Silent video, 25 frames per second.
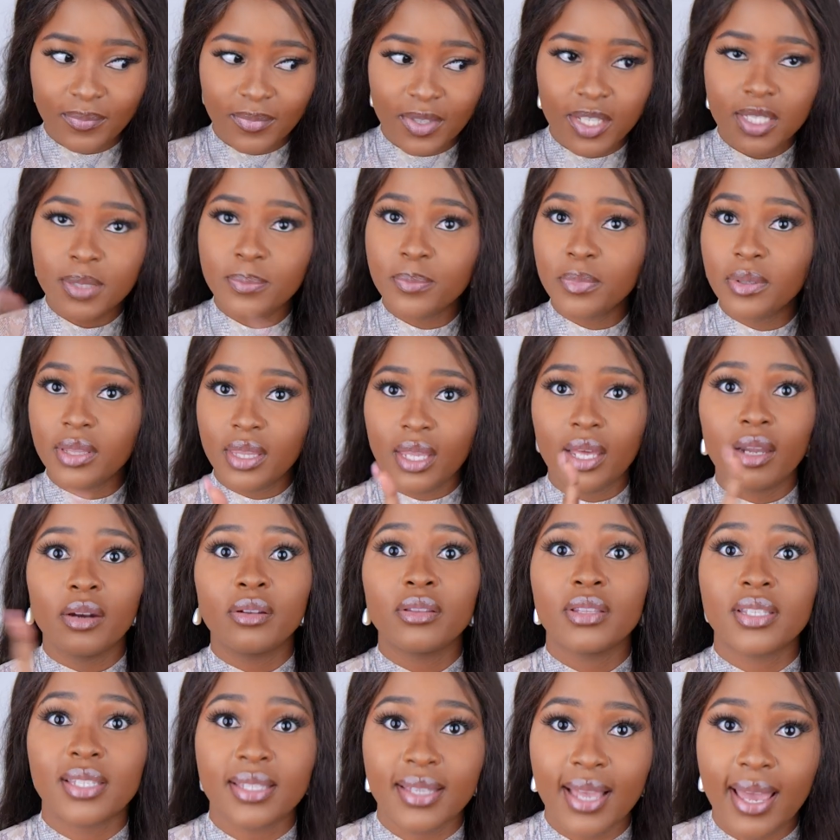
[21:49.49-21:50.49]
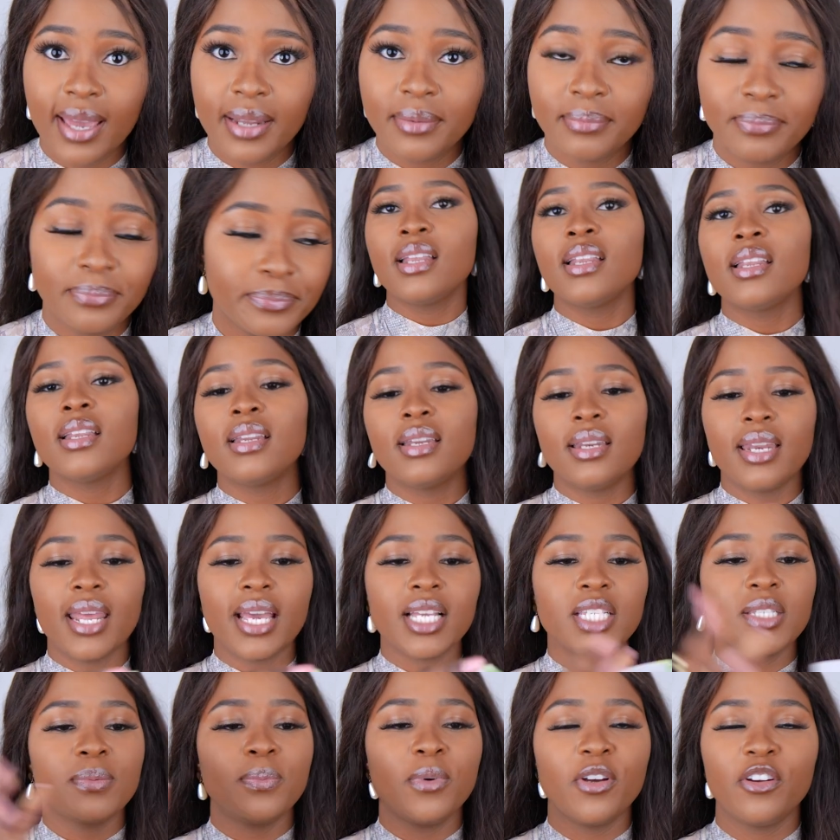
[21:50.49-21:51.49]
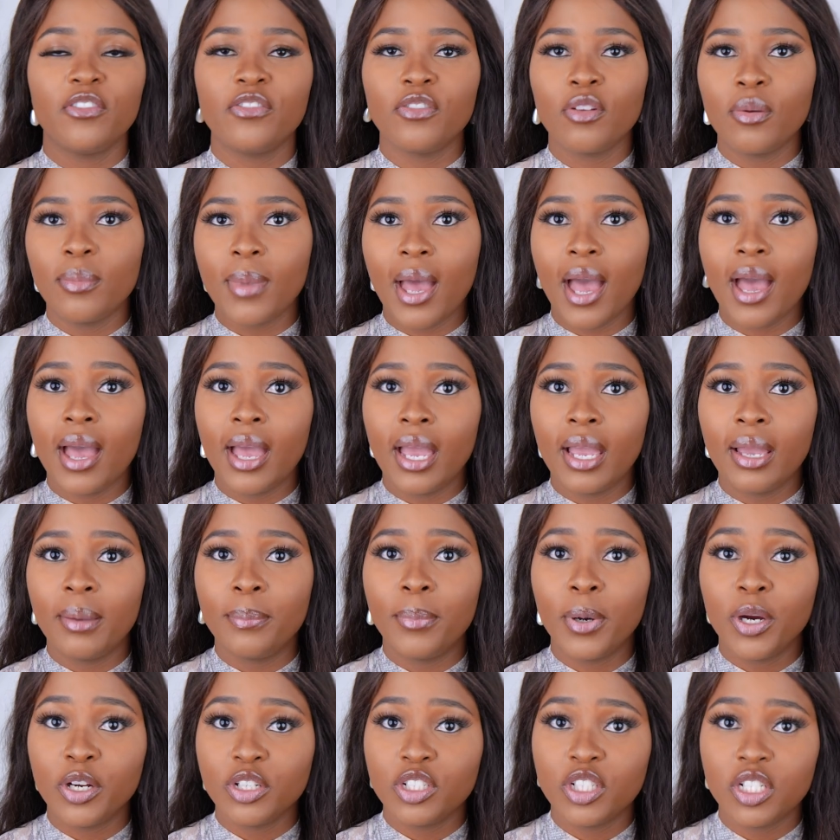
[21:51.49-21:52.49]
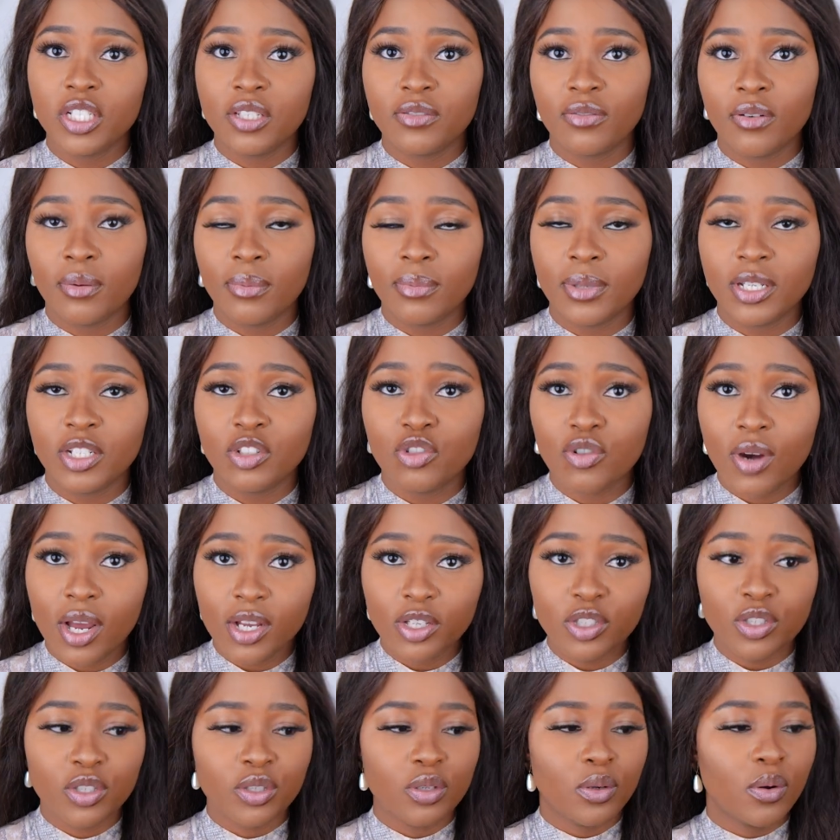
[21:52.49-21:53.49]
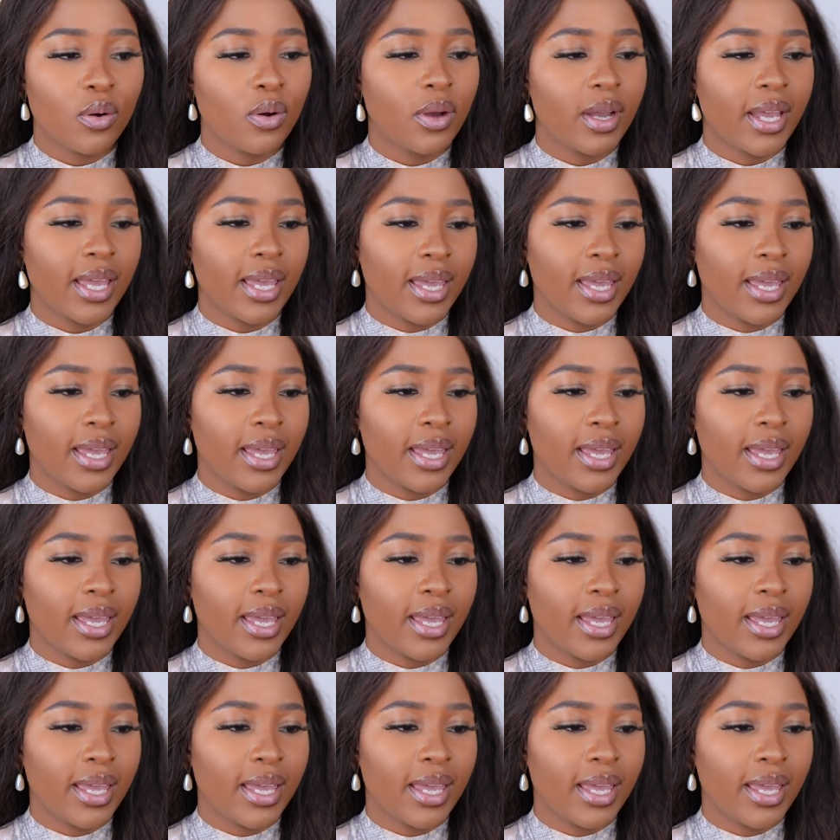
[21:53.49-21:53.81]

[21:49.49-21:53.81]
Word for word: Let's put that on the side. Next perfume I purchased from the drugstore